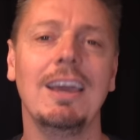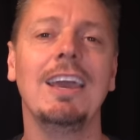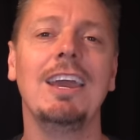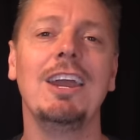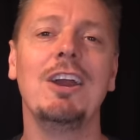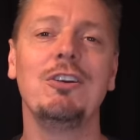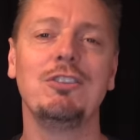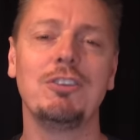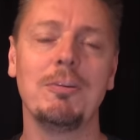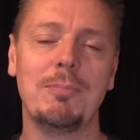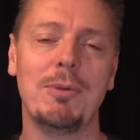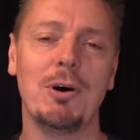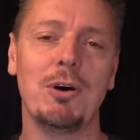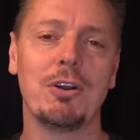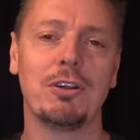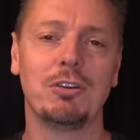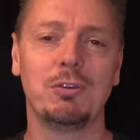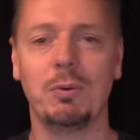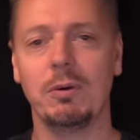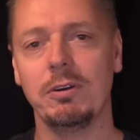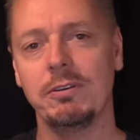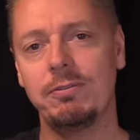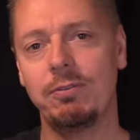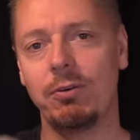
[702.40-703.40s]
Here's a
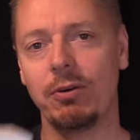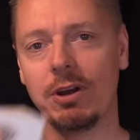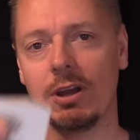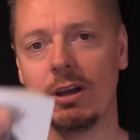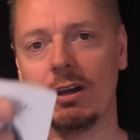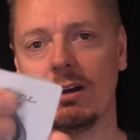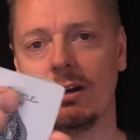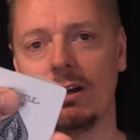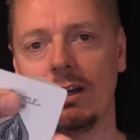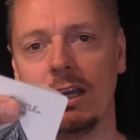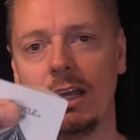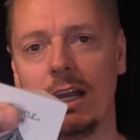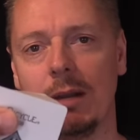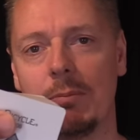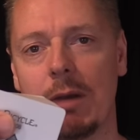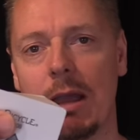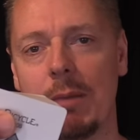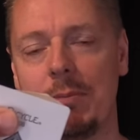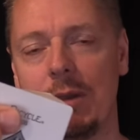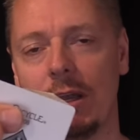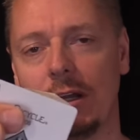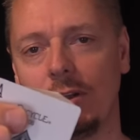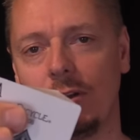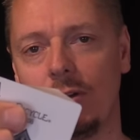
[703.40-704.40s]
bonus one for you, and it
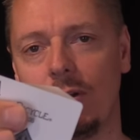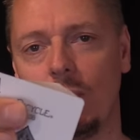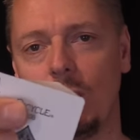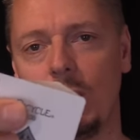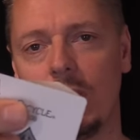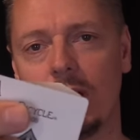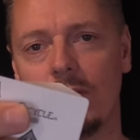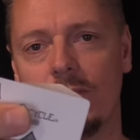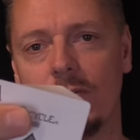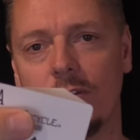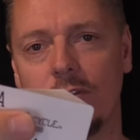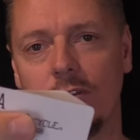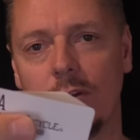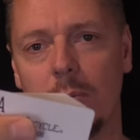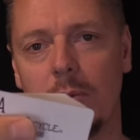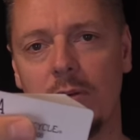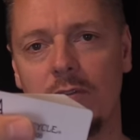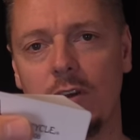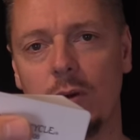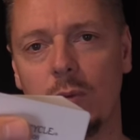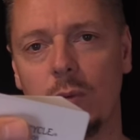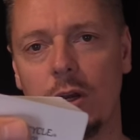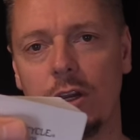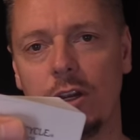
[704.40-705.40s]
might be a little weird for some
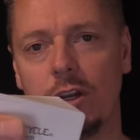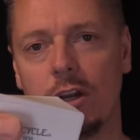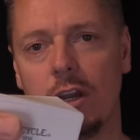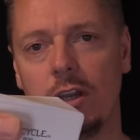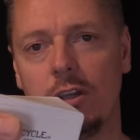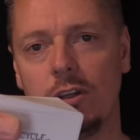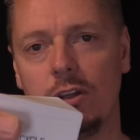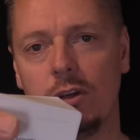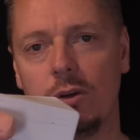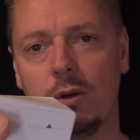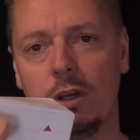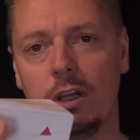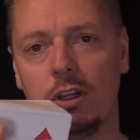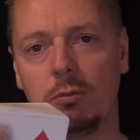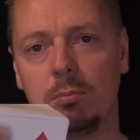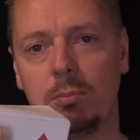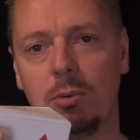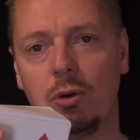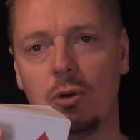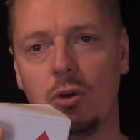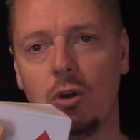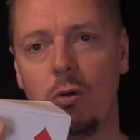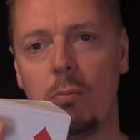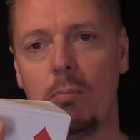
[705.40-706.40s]
of you. What you're gonna do is
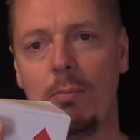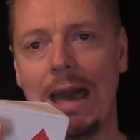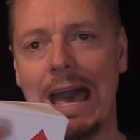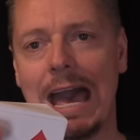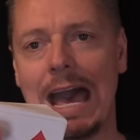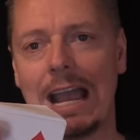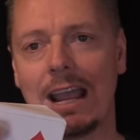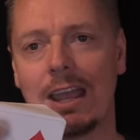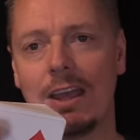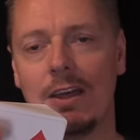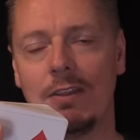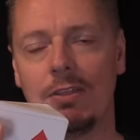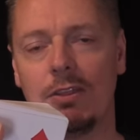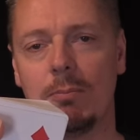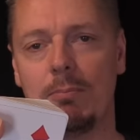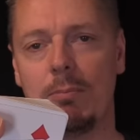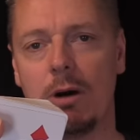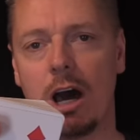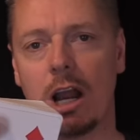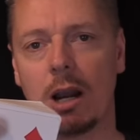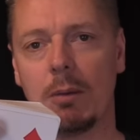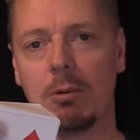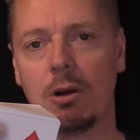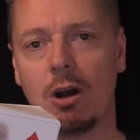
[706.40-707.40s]
pull back the
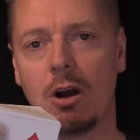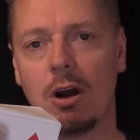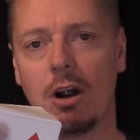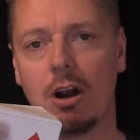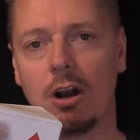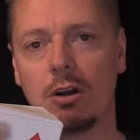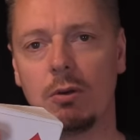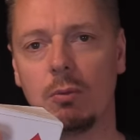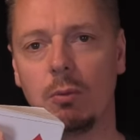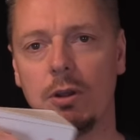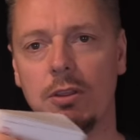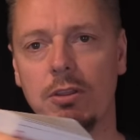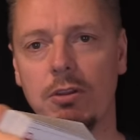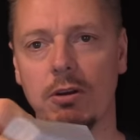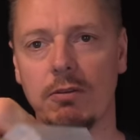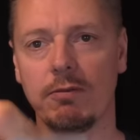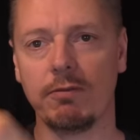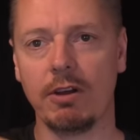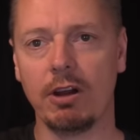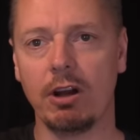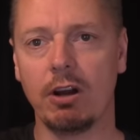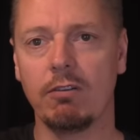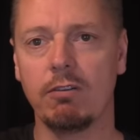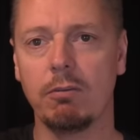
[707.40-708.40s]
bottom card with your
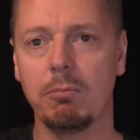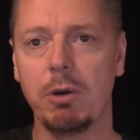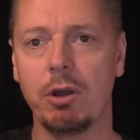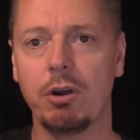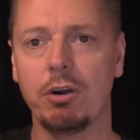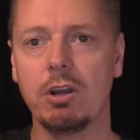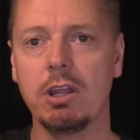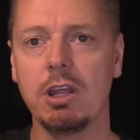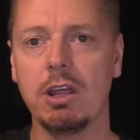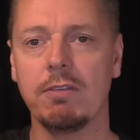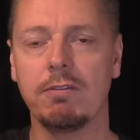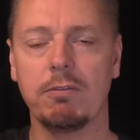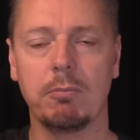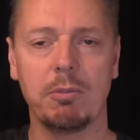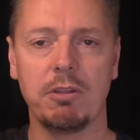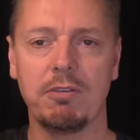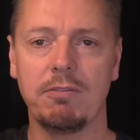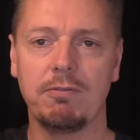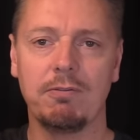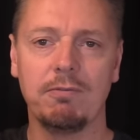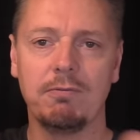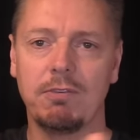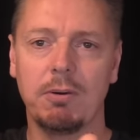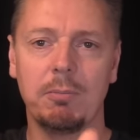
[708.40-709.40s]
finger from underneath. From the,
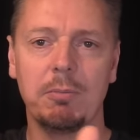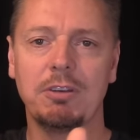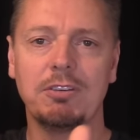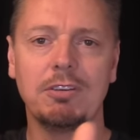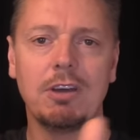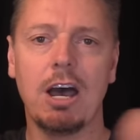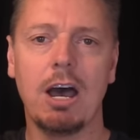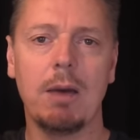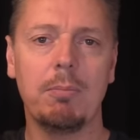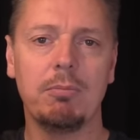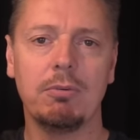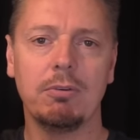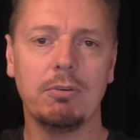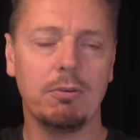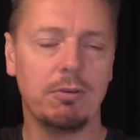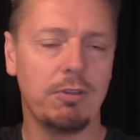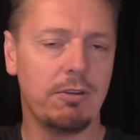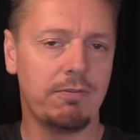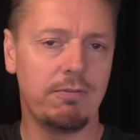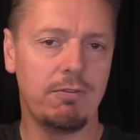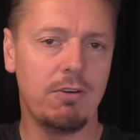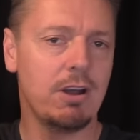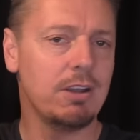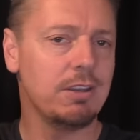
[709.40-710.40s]
from the top or
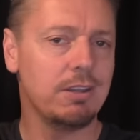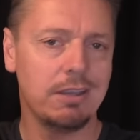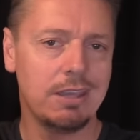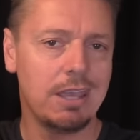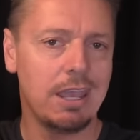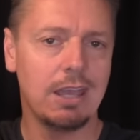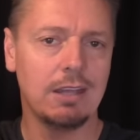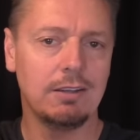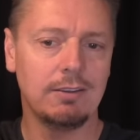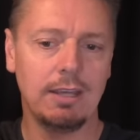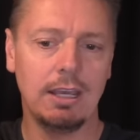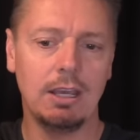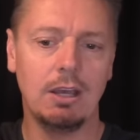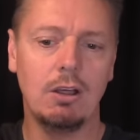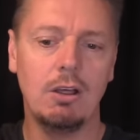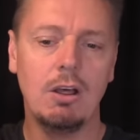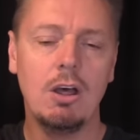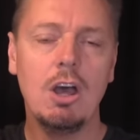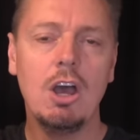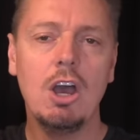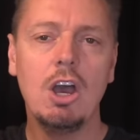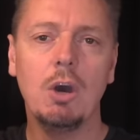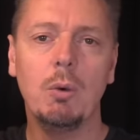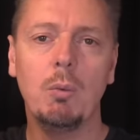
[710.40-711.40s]
the front, you can't tell.
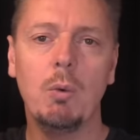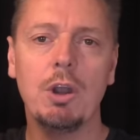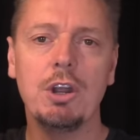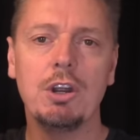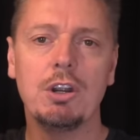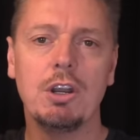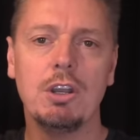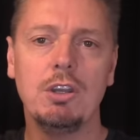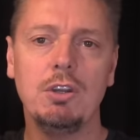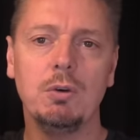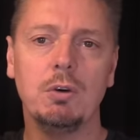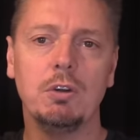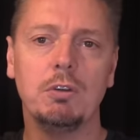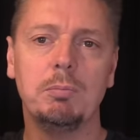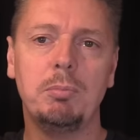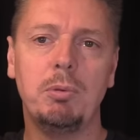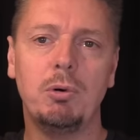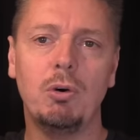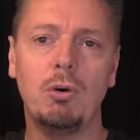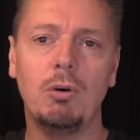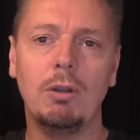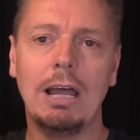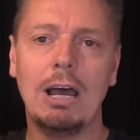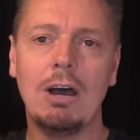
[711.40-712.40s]
What you're gonna do is
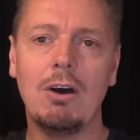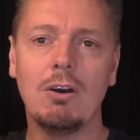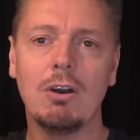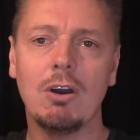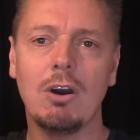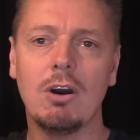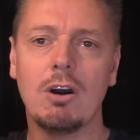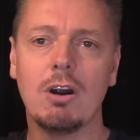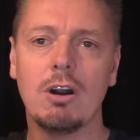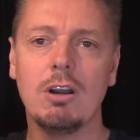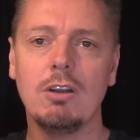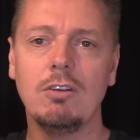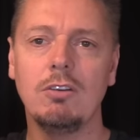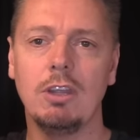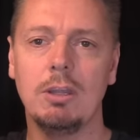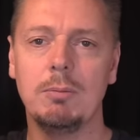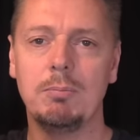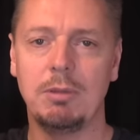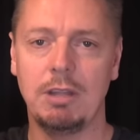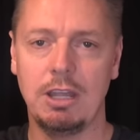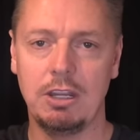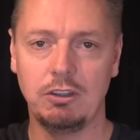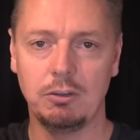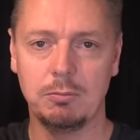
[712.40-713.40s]
pull out cards
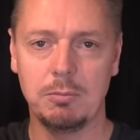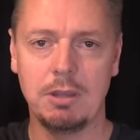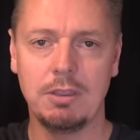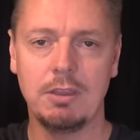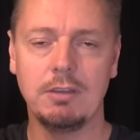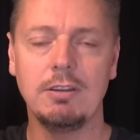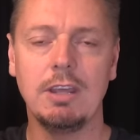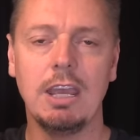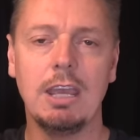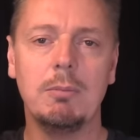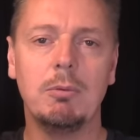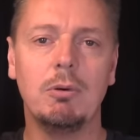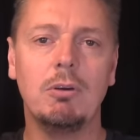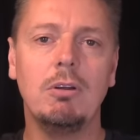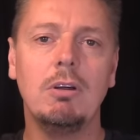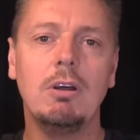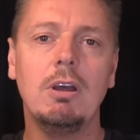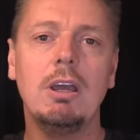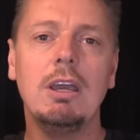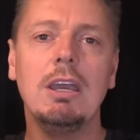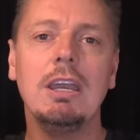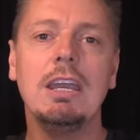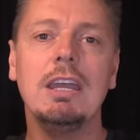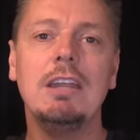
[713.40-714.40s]
and place them on the table
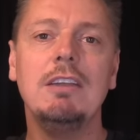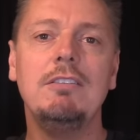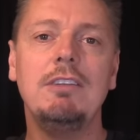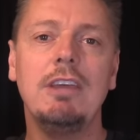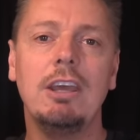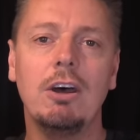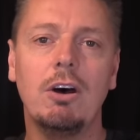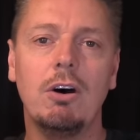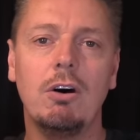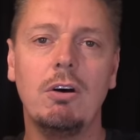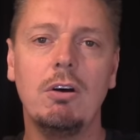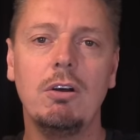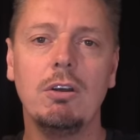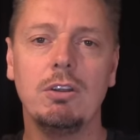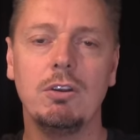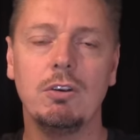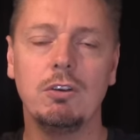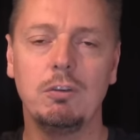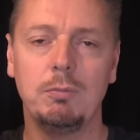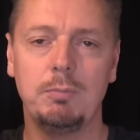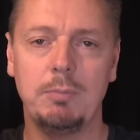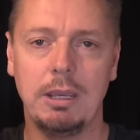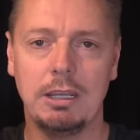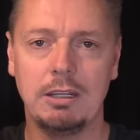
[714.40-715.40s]
until your
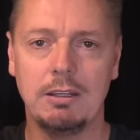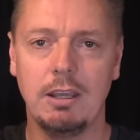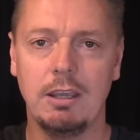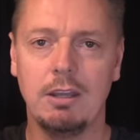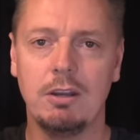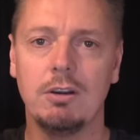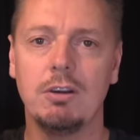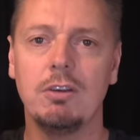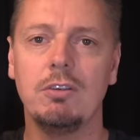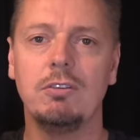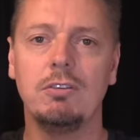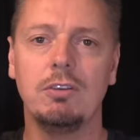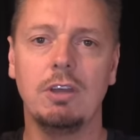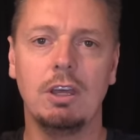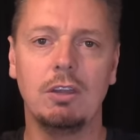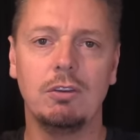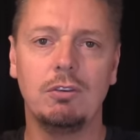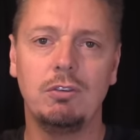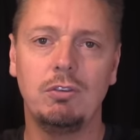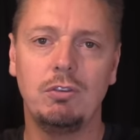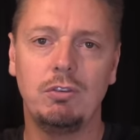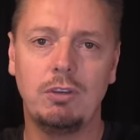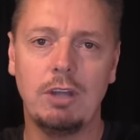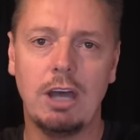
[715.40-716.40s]
spectator
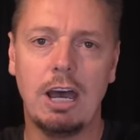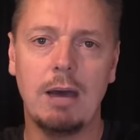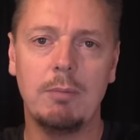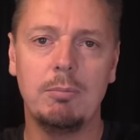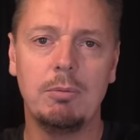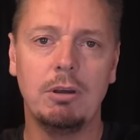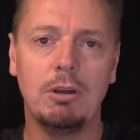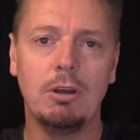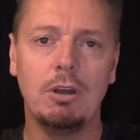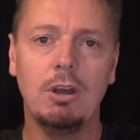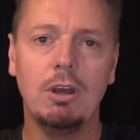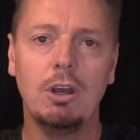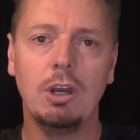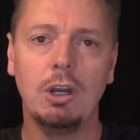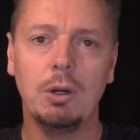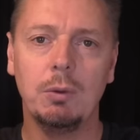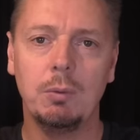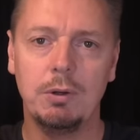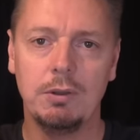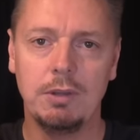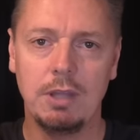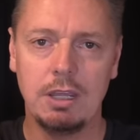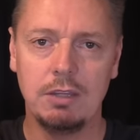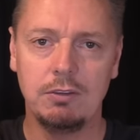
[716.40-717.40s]
says stop.
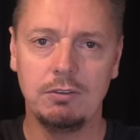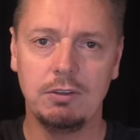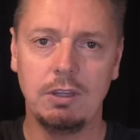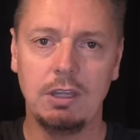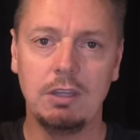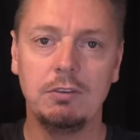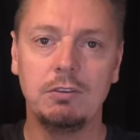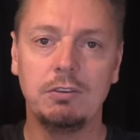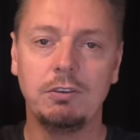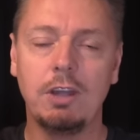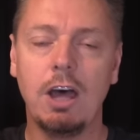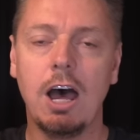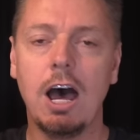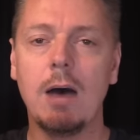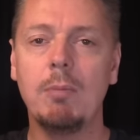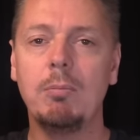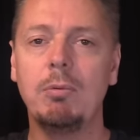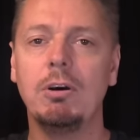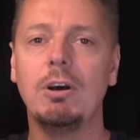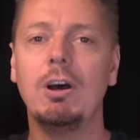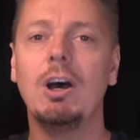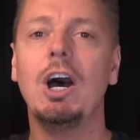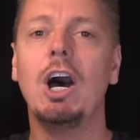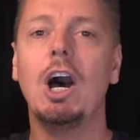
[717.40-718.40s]
When they say
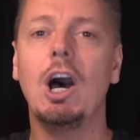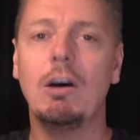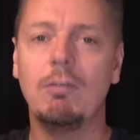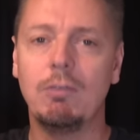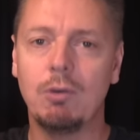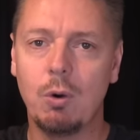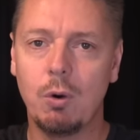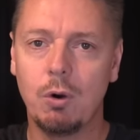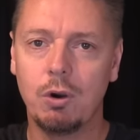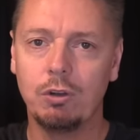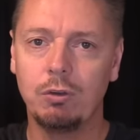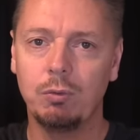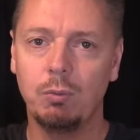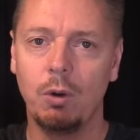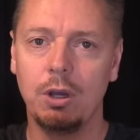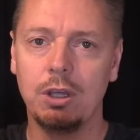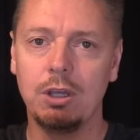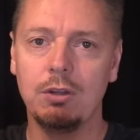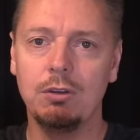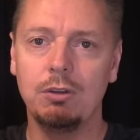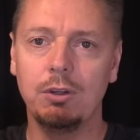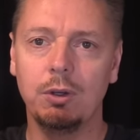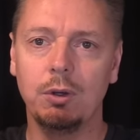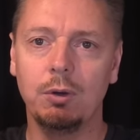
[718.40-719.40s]
stop, of course, what
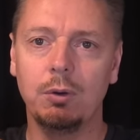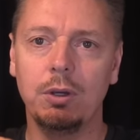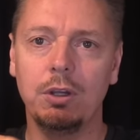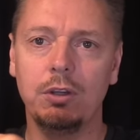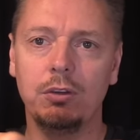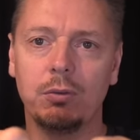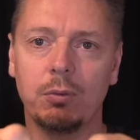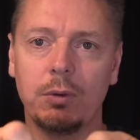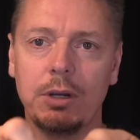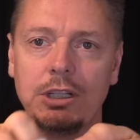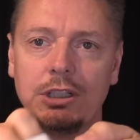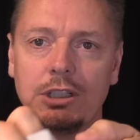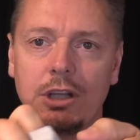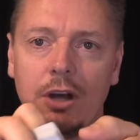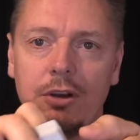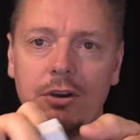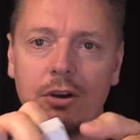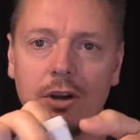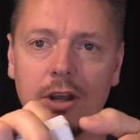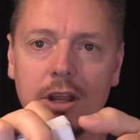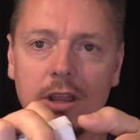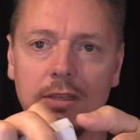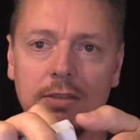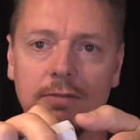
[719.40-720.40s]
you do is reach
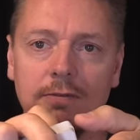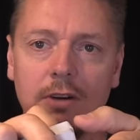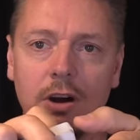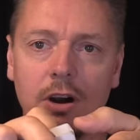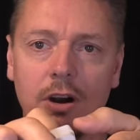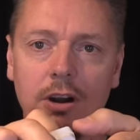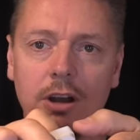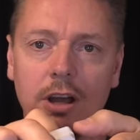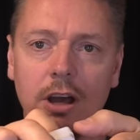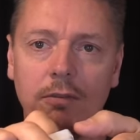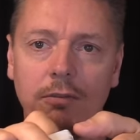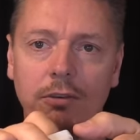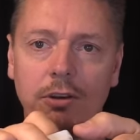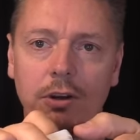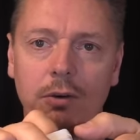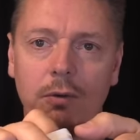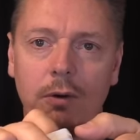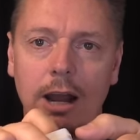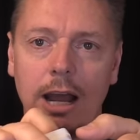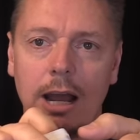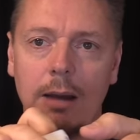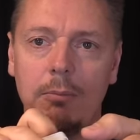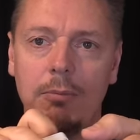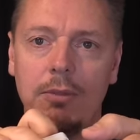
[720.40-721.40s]
underneath far enough to
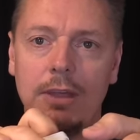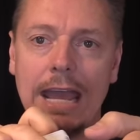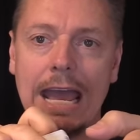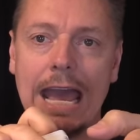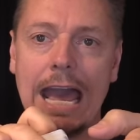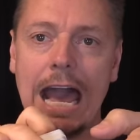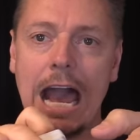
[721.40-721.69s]
grab the